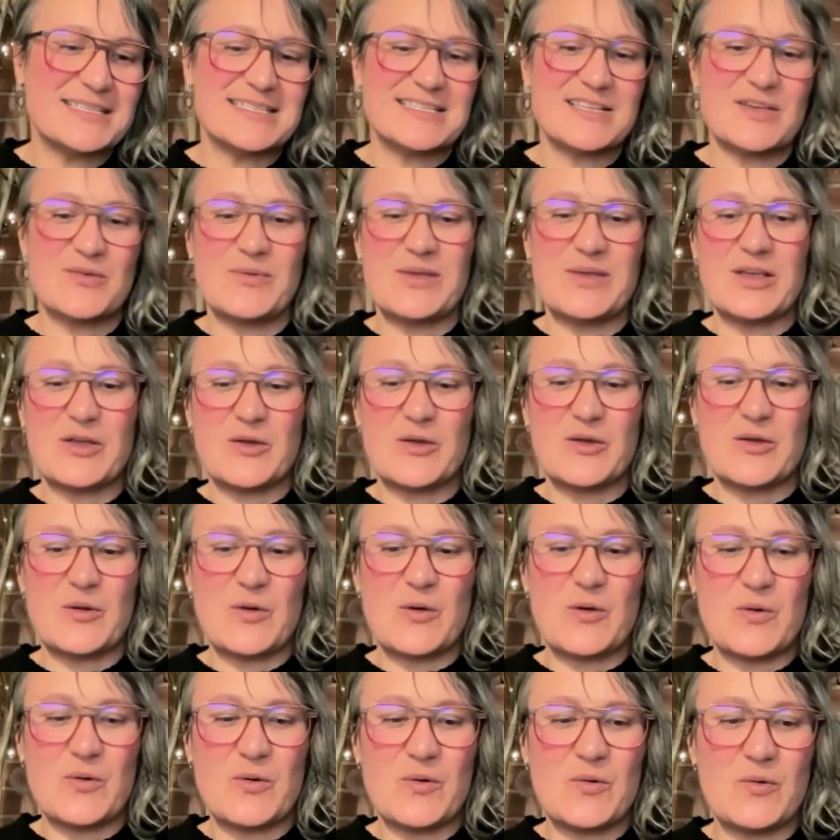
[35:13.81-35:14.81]
So we could
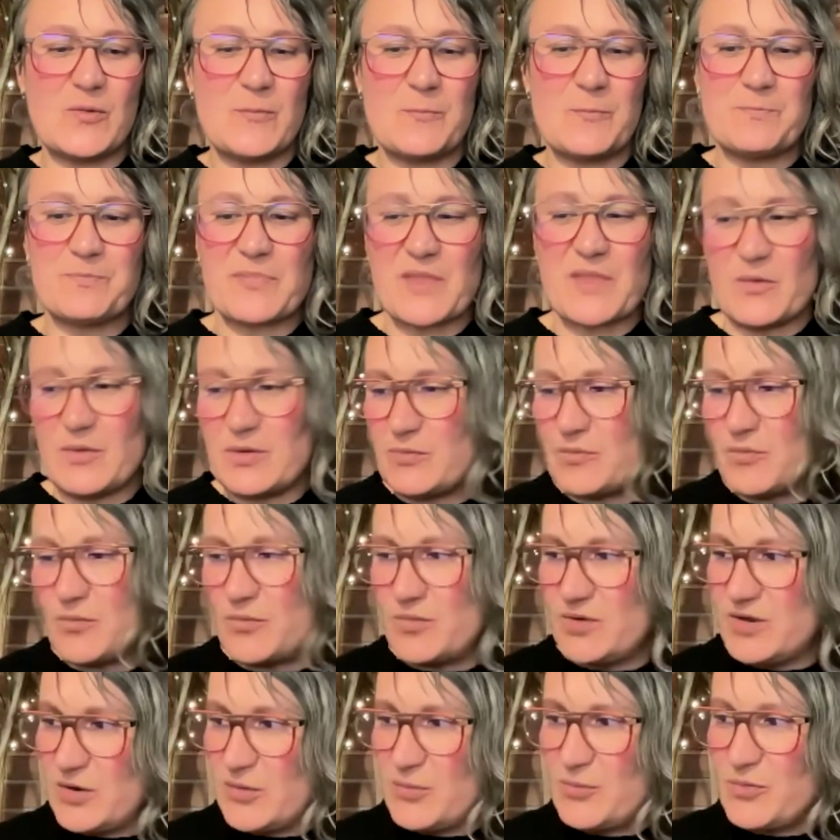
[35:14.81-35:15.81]
all, we
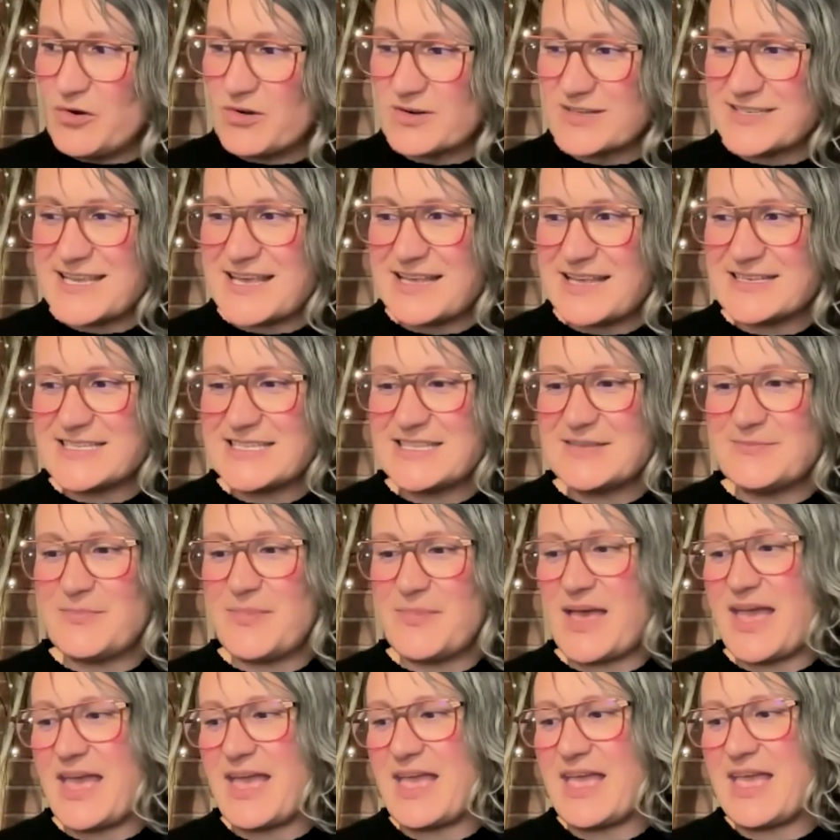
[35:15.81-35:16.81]
walked down to the
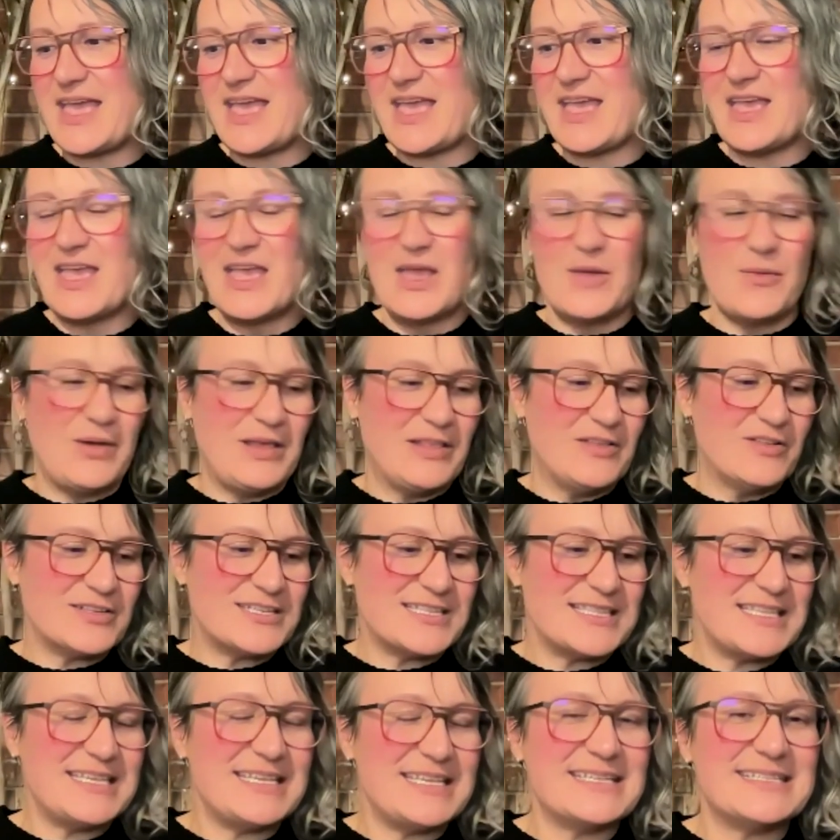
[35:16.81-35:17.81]
bay, we
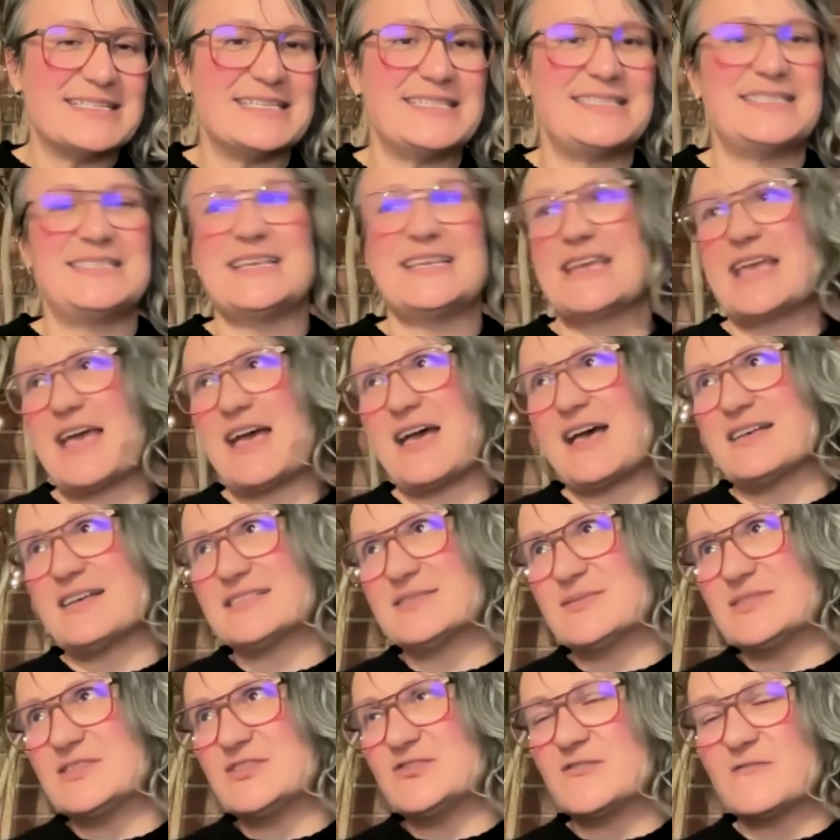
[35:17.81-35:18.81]
looked at the existing house,
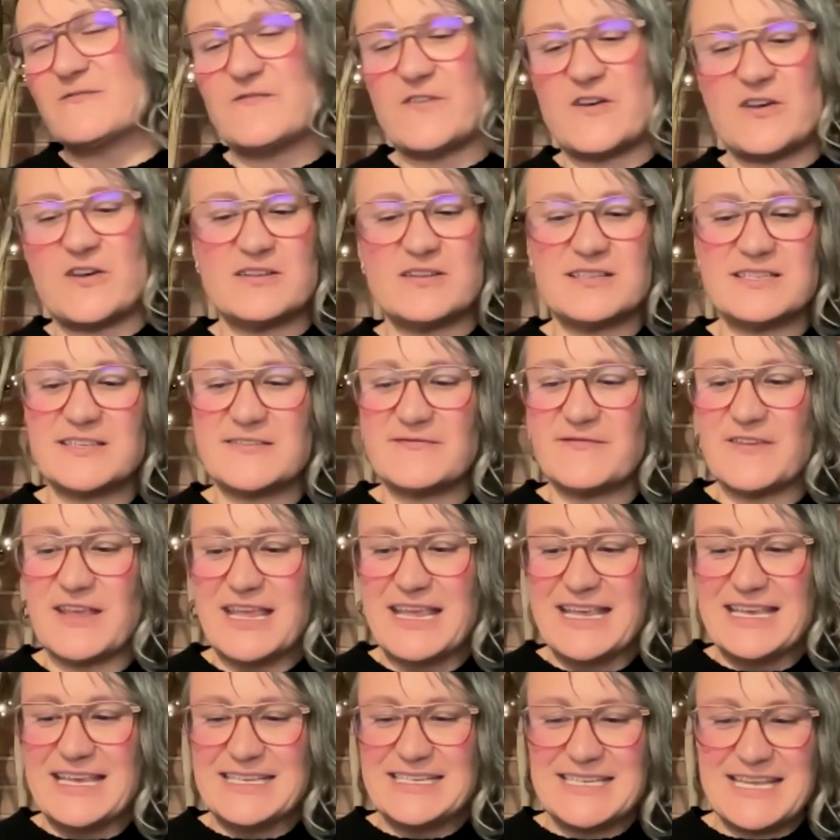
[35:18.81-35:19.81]
we took photos of
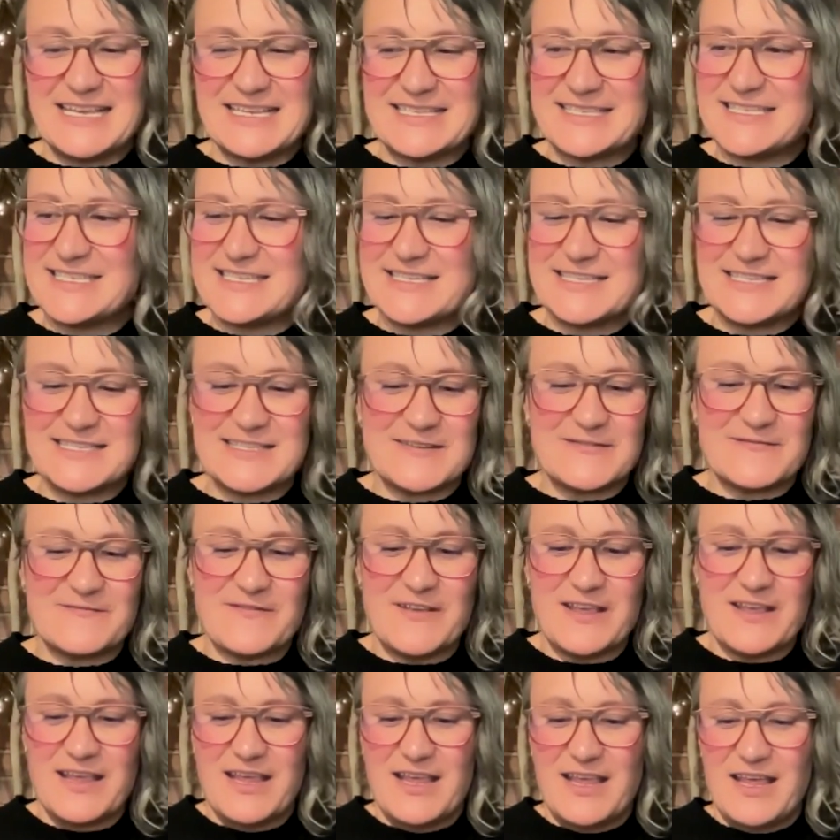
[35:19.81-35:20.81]
textures of
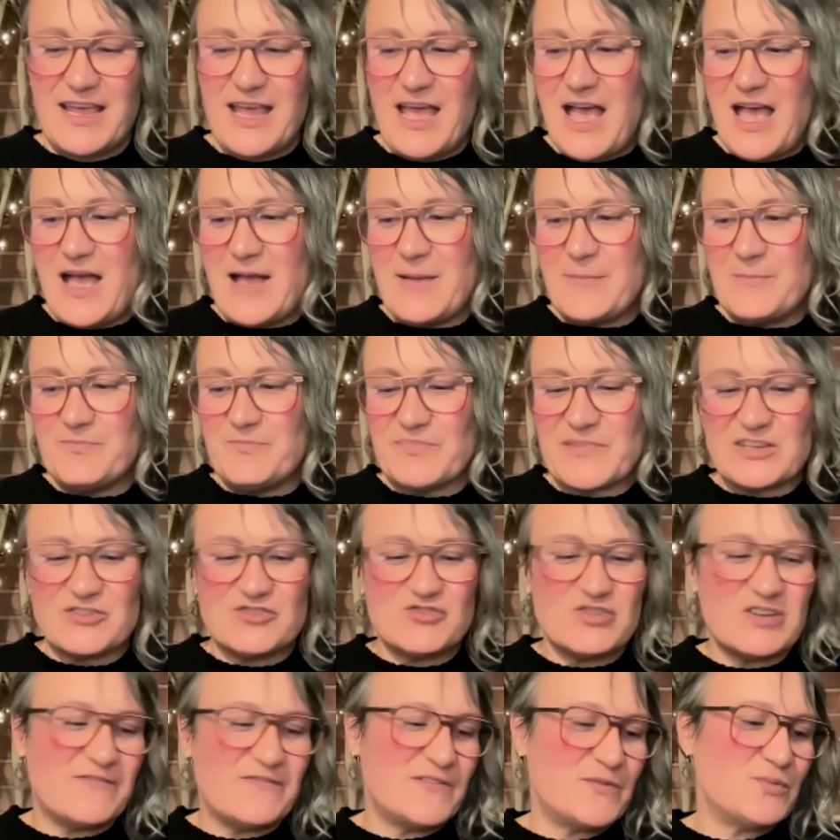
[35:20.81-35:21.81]

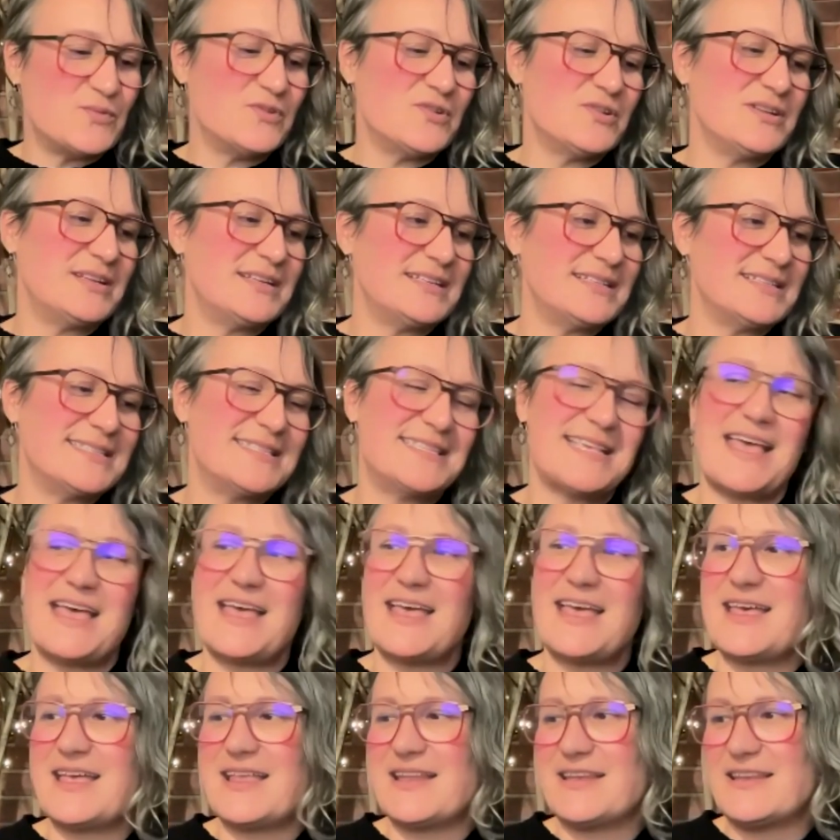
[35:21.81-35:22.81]
driftwood and
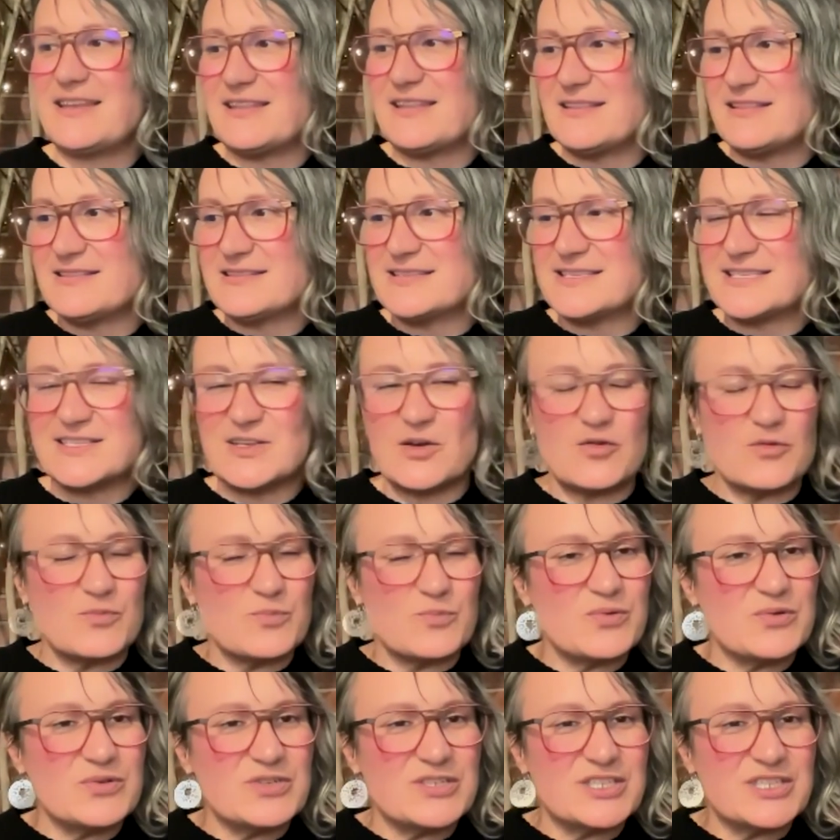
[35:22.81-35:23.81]
sand and
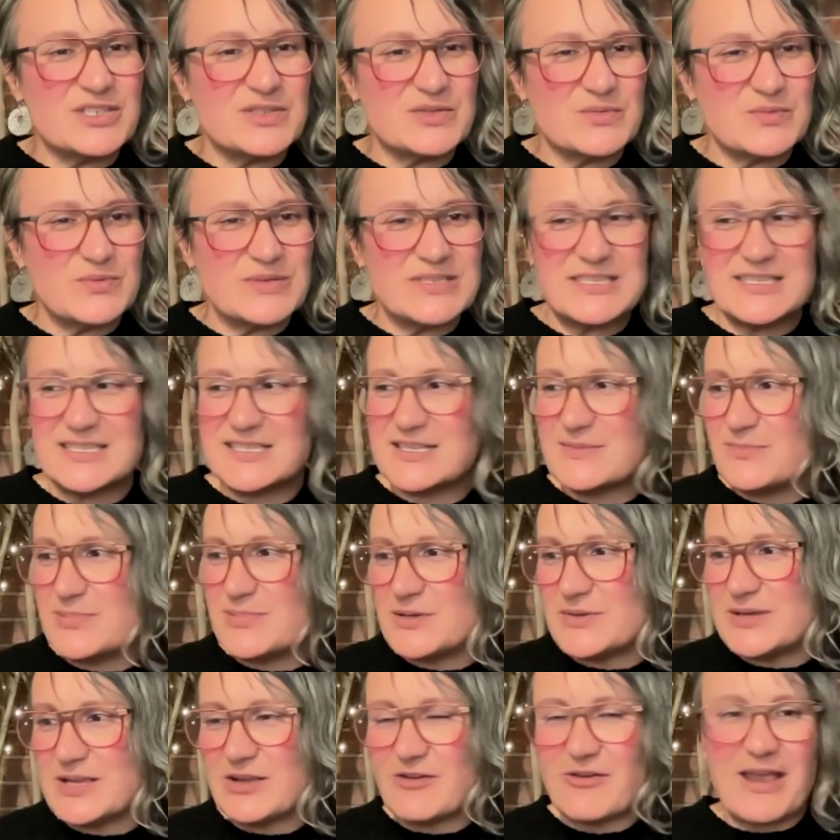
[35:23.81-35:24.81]
saltbush, which is a
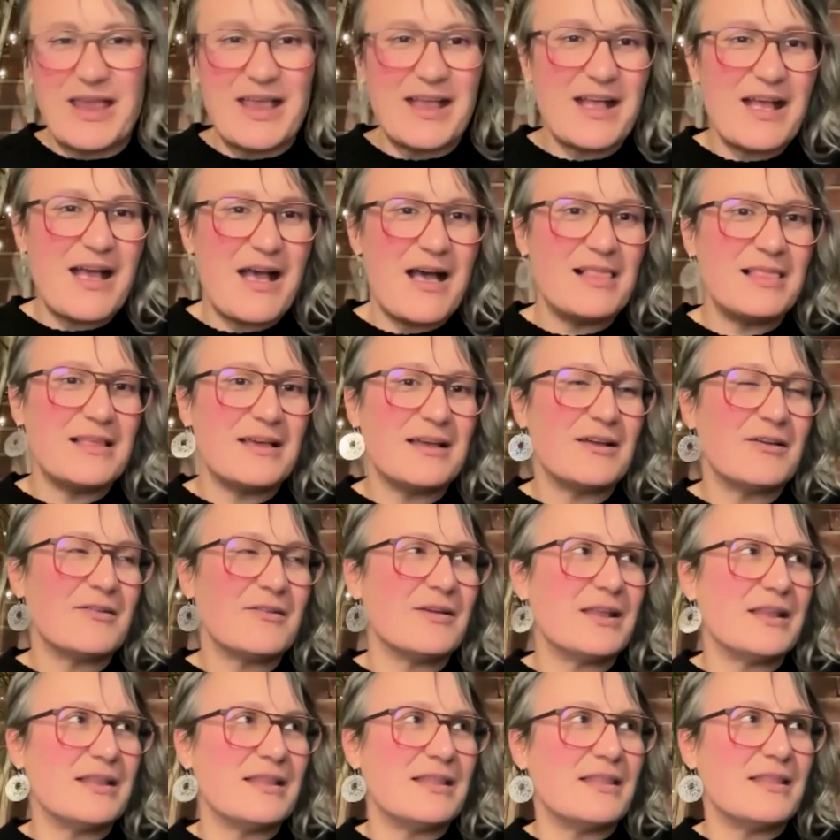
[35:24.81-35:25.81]
bluey grey colour,
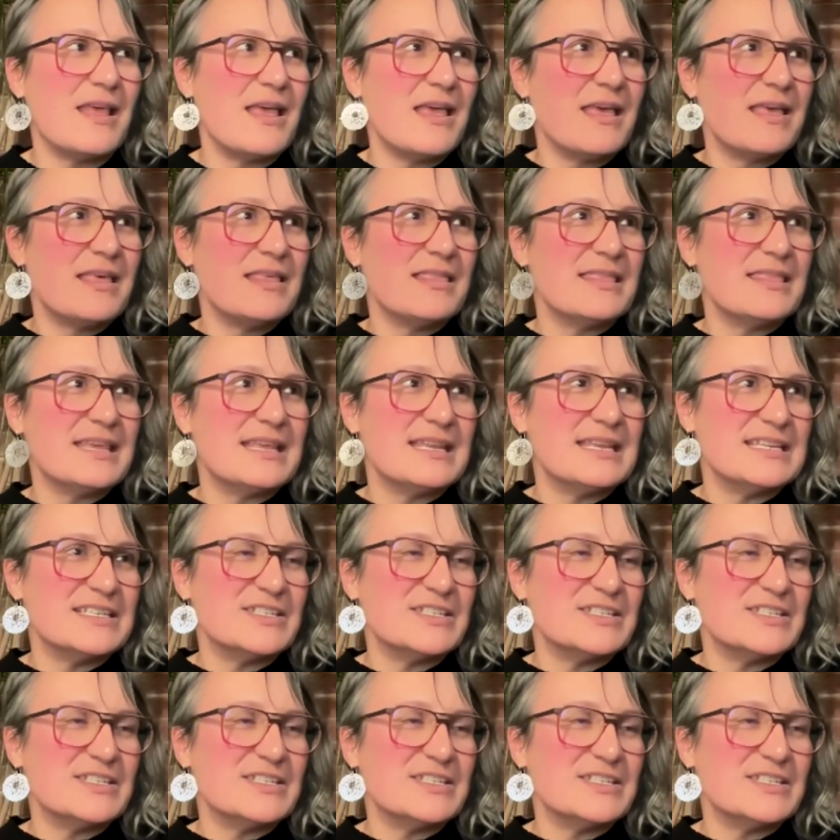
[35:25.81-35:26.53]
and the